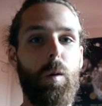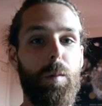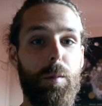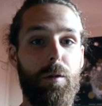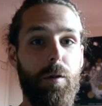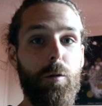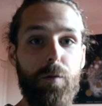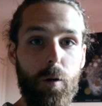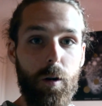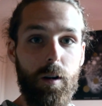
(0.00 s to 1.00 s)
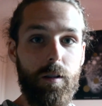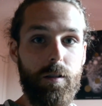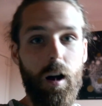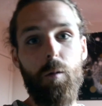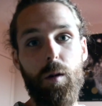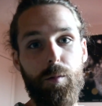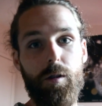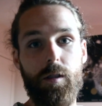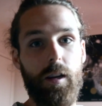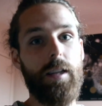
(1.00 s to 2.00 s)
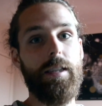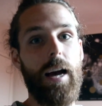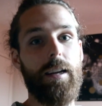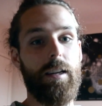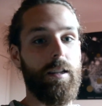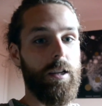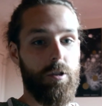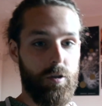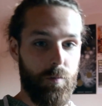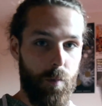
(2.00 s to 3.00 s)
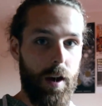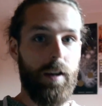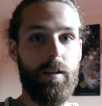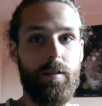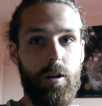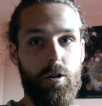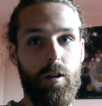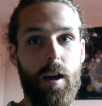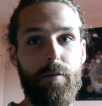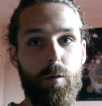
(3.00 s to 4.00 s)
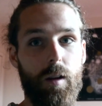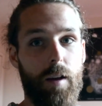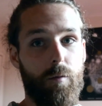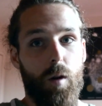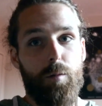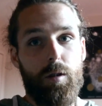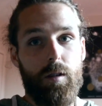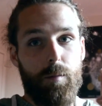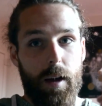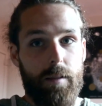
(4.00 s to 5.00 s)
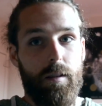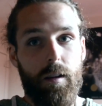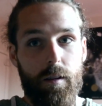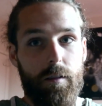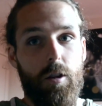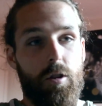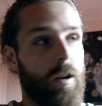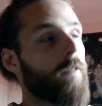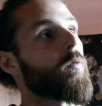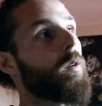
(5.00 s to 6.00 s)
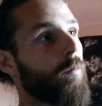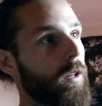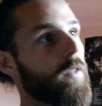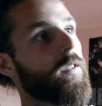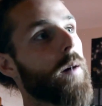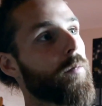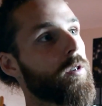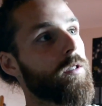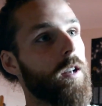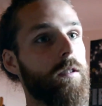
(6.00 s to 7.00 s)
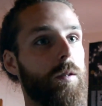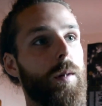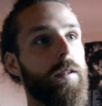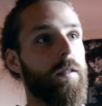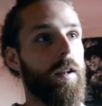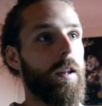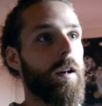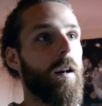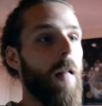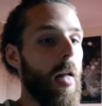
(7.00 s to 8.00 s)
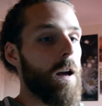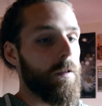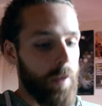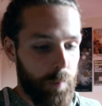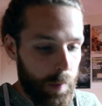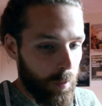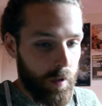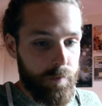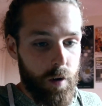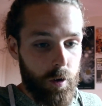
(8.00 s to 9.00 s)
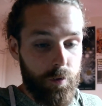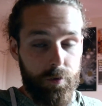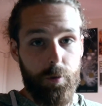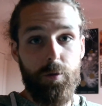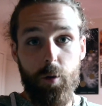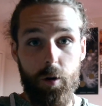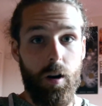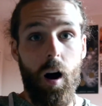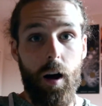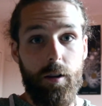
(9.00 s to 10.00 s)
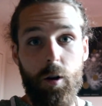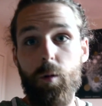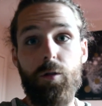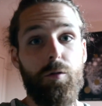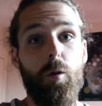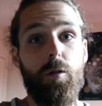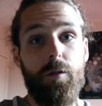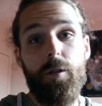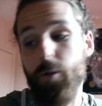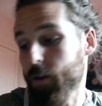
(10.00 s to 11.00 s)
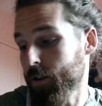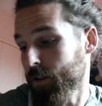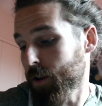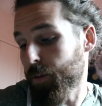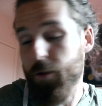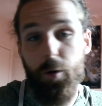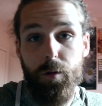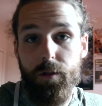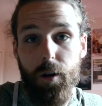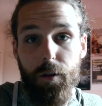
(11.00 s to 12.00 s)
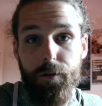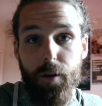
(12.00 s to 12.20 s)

to what people vote for. Not one person can technically just make a decision. If one person makes the decision and everyone believes that person has the best idea, then people can follow suit or not. No one's forced to, because it's up to you to install the